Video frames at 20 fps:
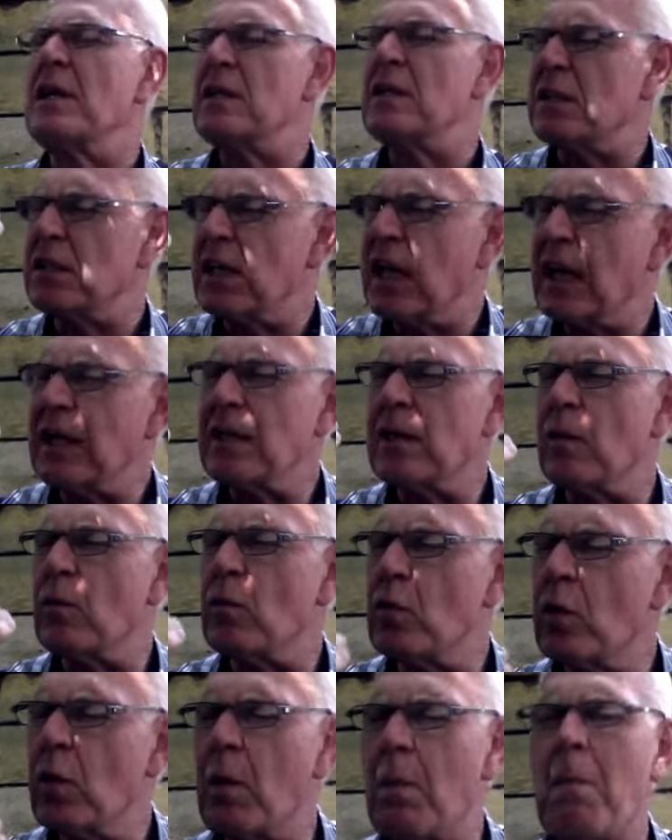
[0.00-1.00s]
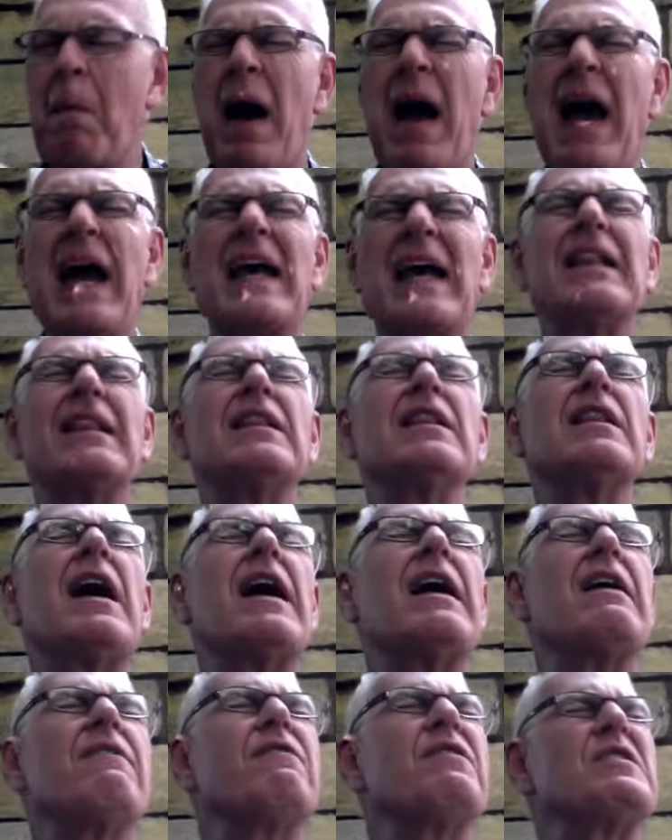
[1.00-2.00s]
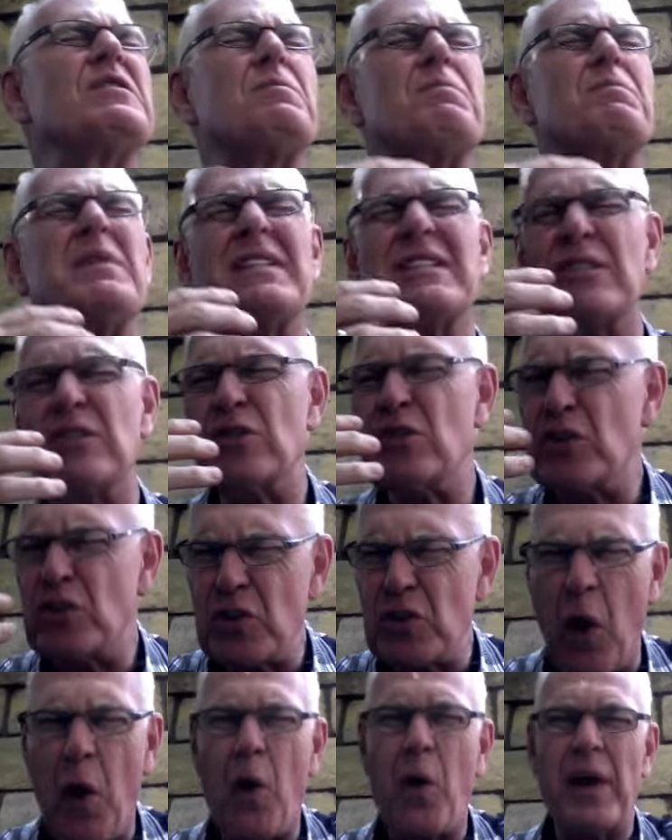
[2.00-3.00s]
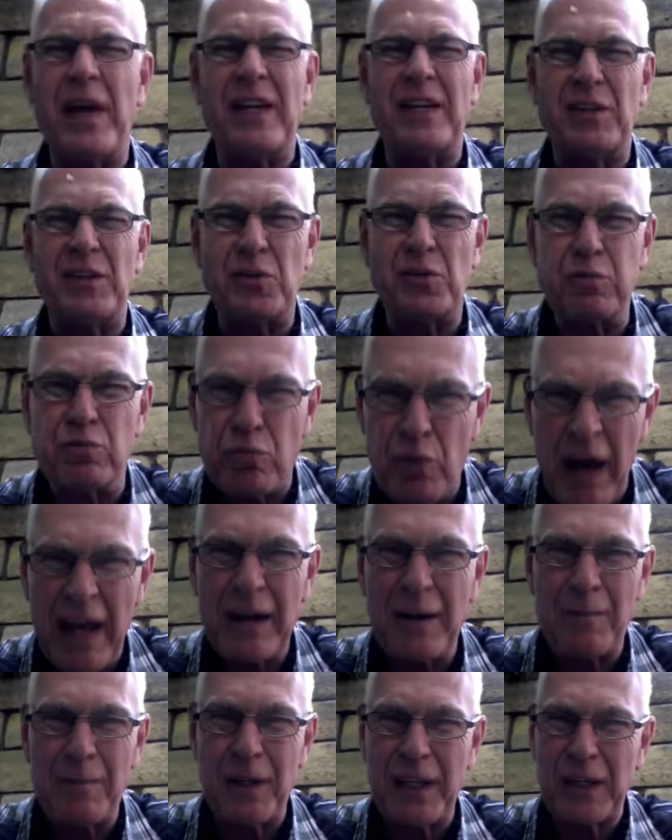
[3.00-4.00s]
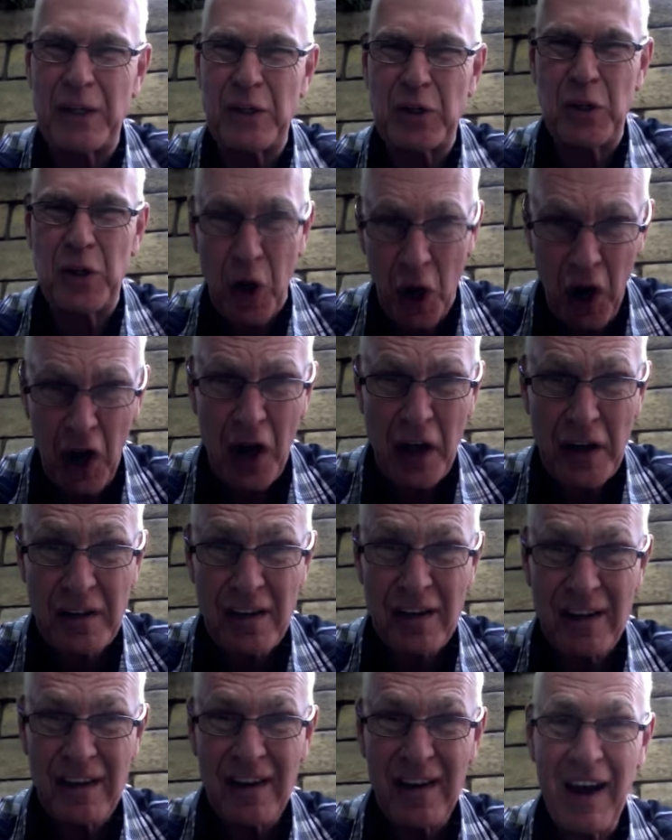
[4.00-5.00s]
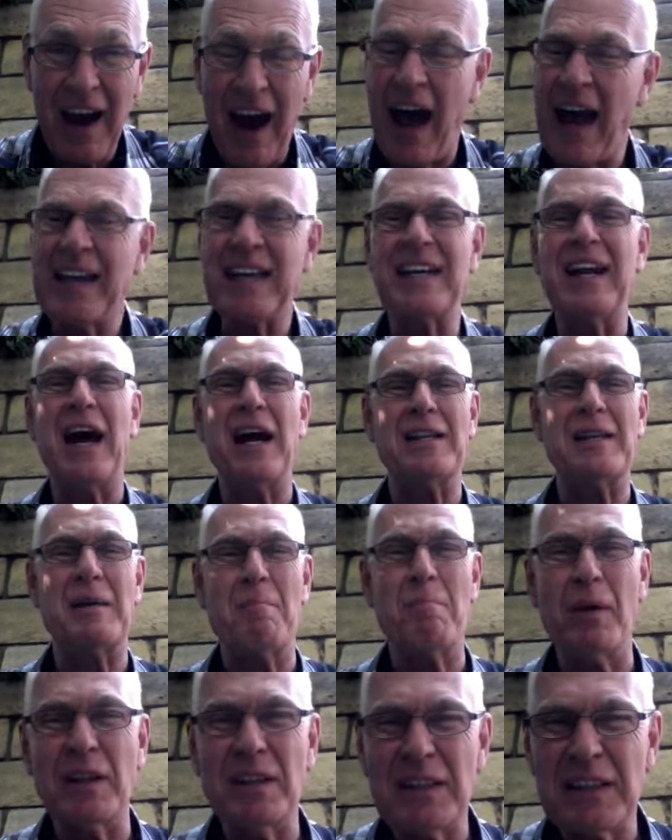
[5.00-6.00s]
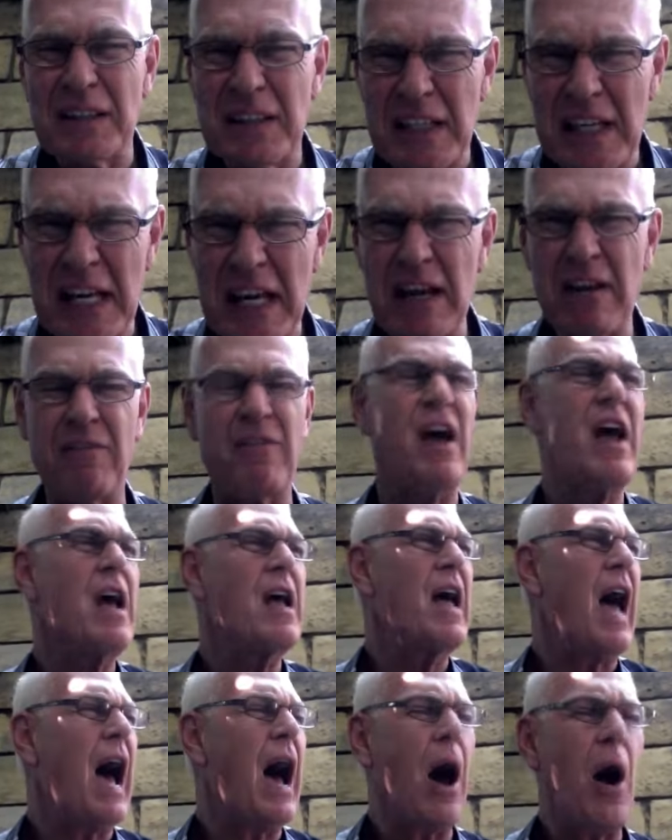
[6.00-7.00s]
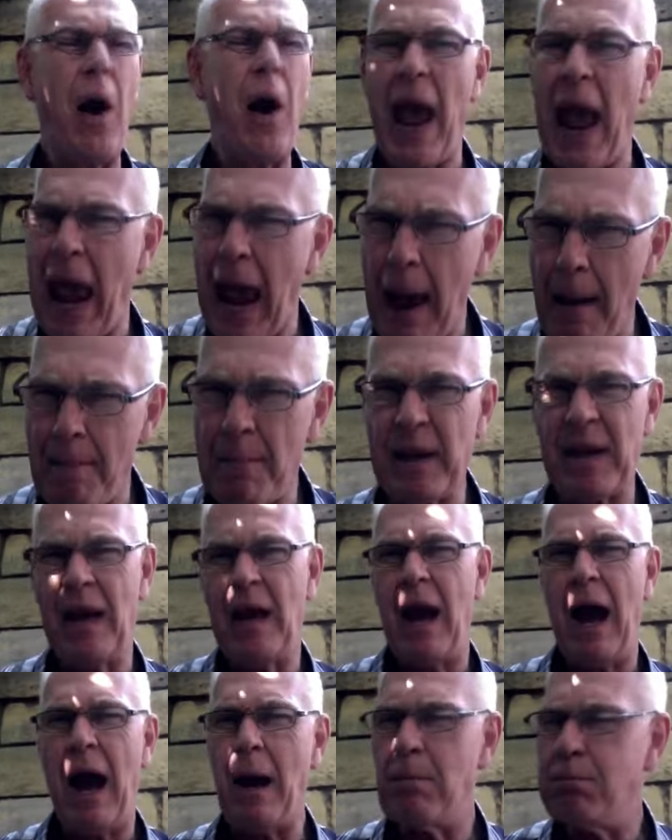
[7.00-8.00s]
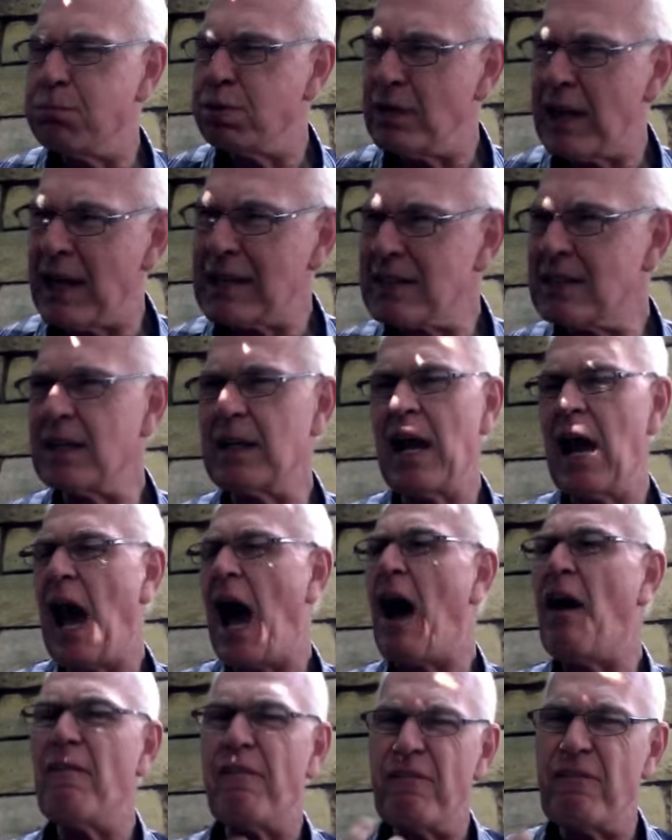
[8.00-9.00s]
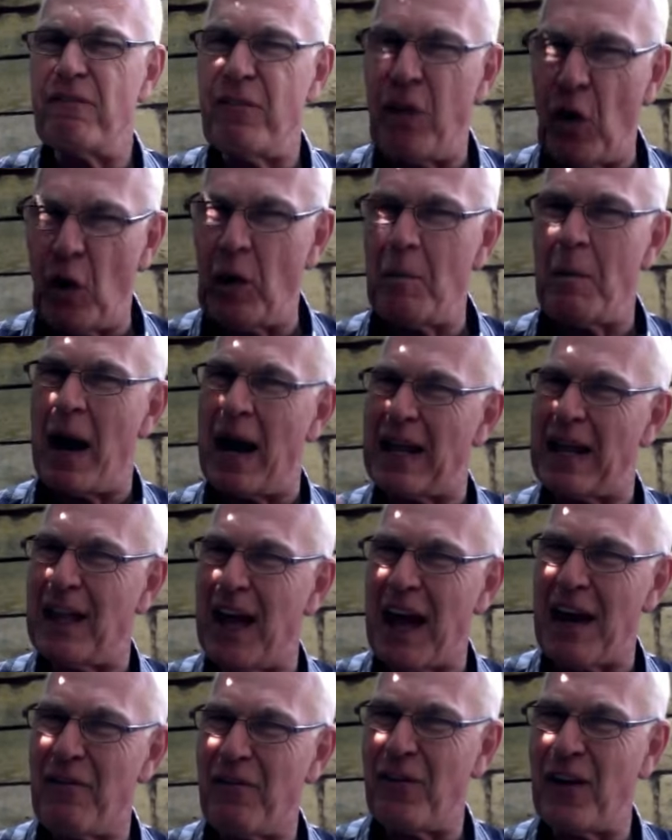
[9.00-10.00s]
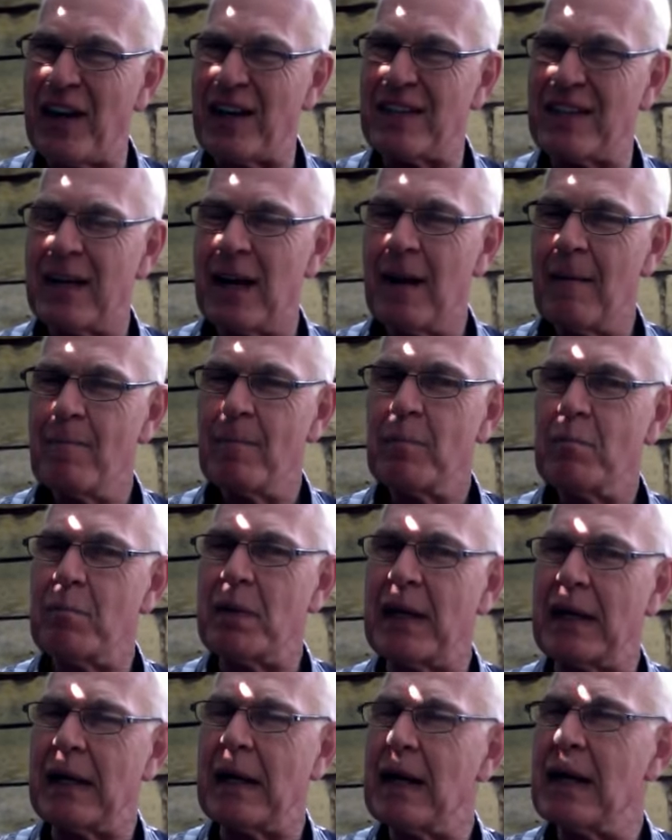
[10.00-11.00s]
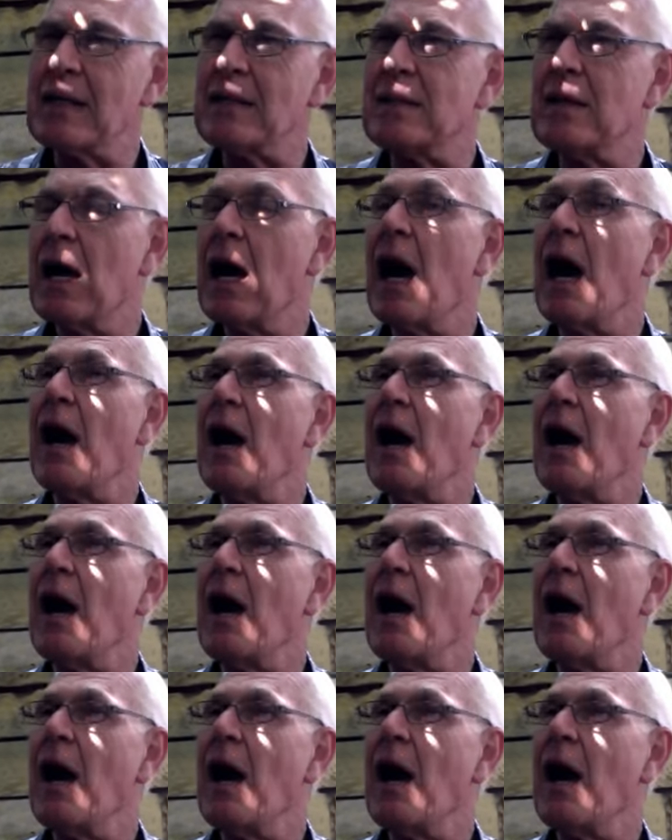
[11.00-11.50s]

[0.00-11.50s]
His kingdom rule, my life has been so incredibly good. I can hardly believe how happy, how blessed, how full my life is, because